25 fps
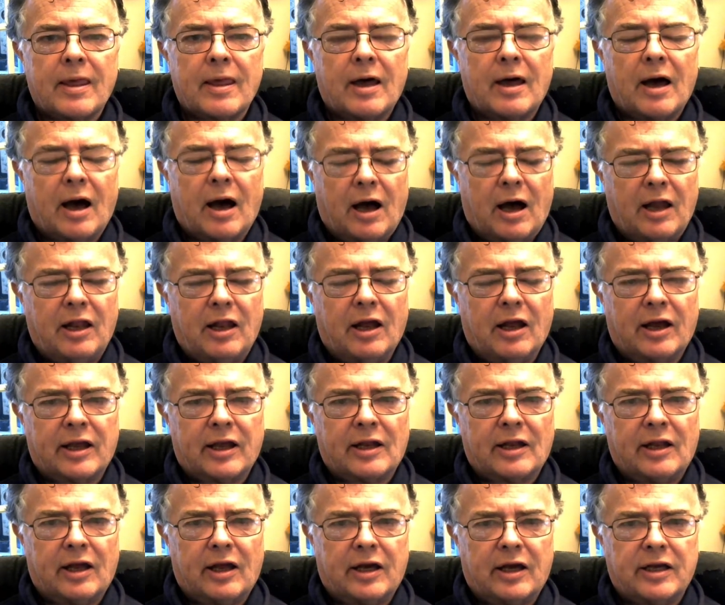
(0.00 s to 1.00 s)
"I
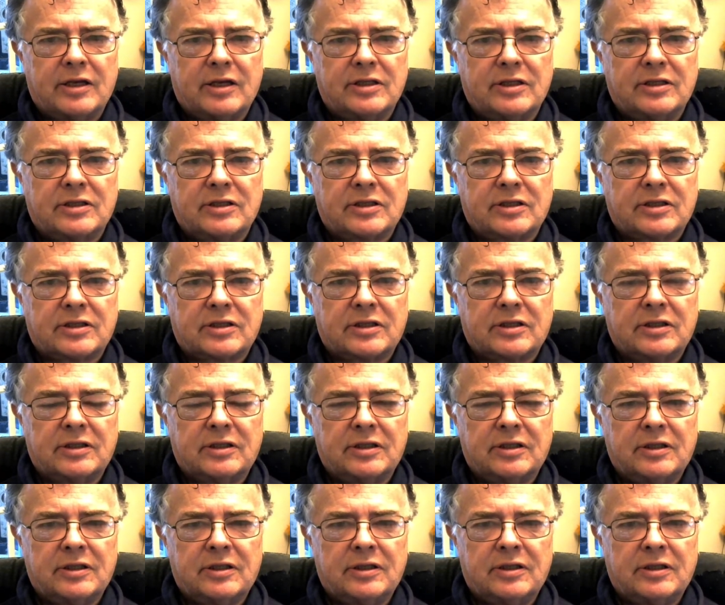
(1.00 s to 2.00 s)
like lions."
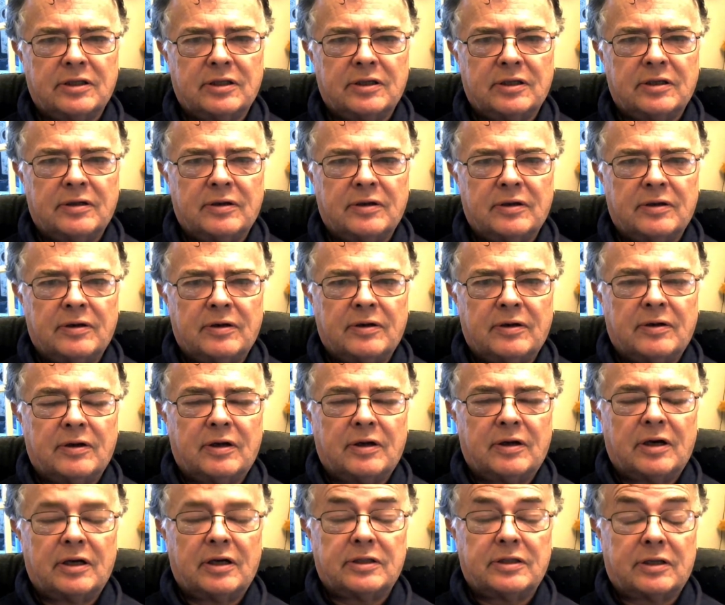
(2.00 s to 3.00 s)

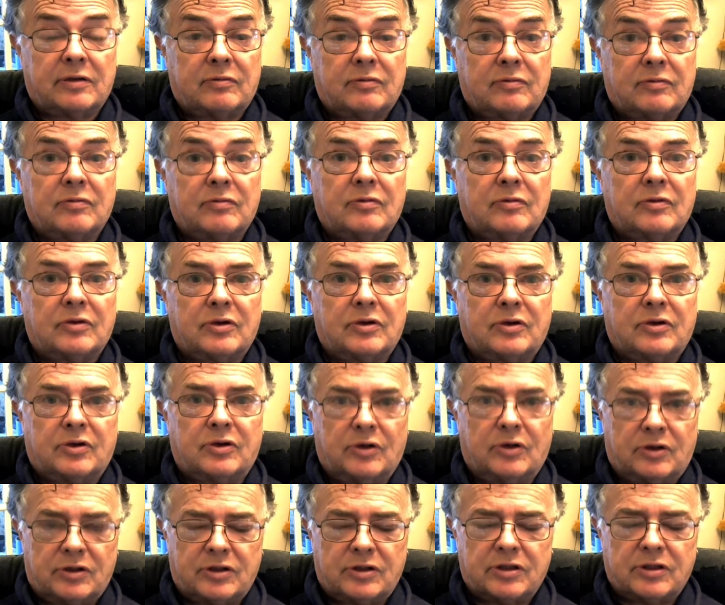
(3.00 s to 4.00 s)
I said,
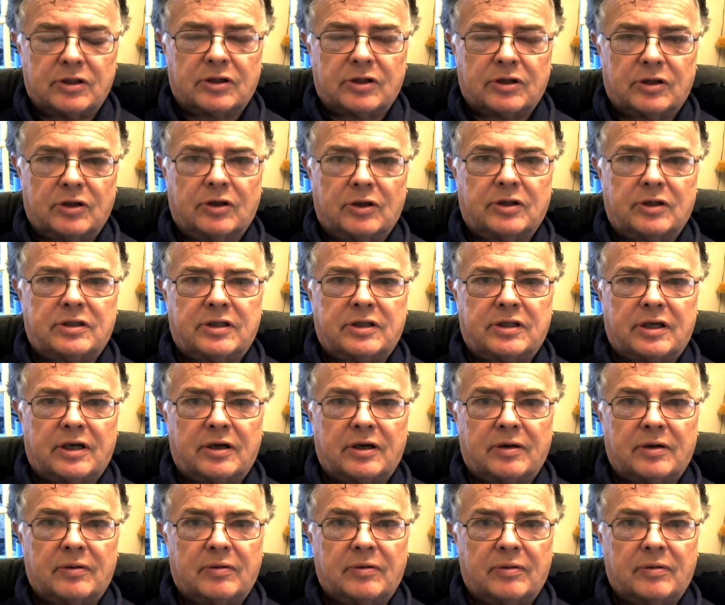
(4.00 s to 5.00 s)
"Good, good.
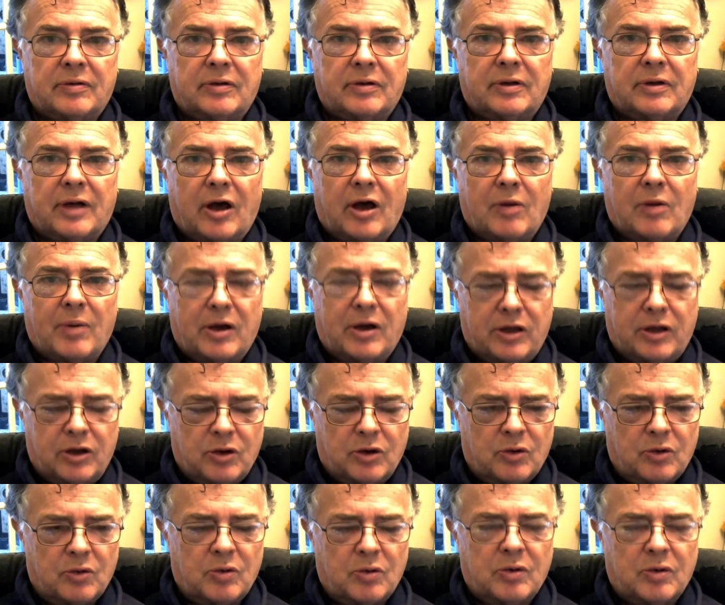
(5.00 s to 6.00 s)
How about
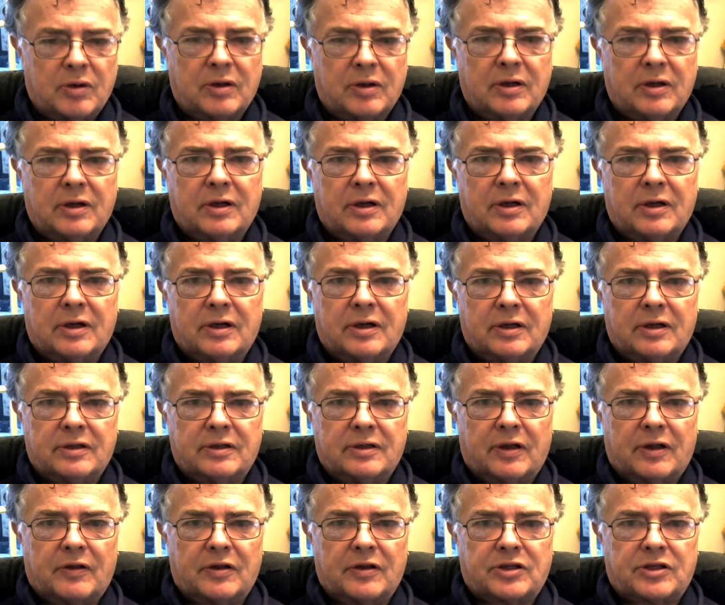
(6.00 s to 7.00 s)
you?"
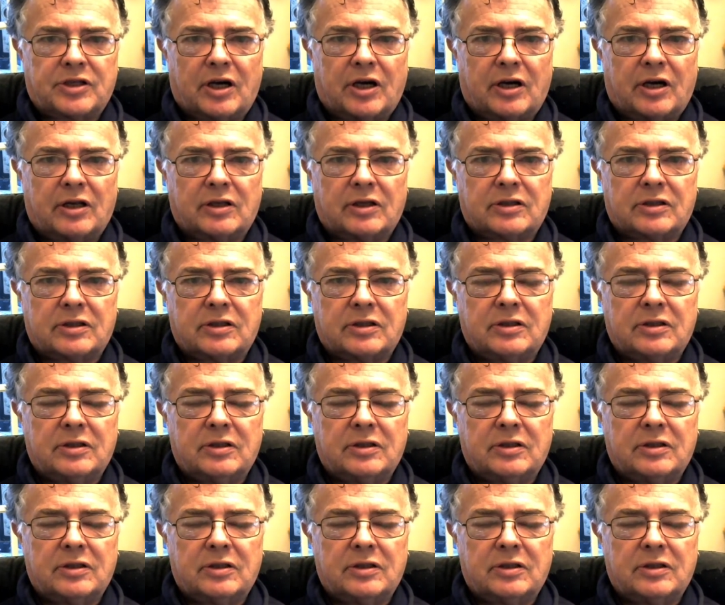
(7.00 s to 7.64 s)
Another child,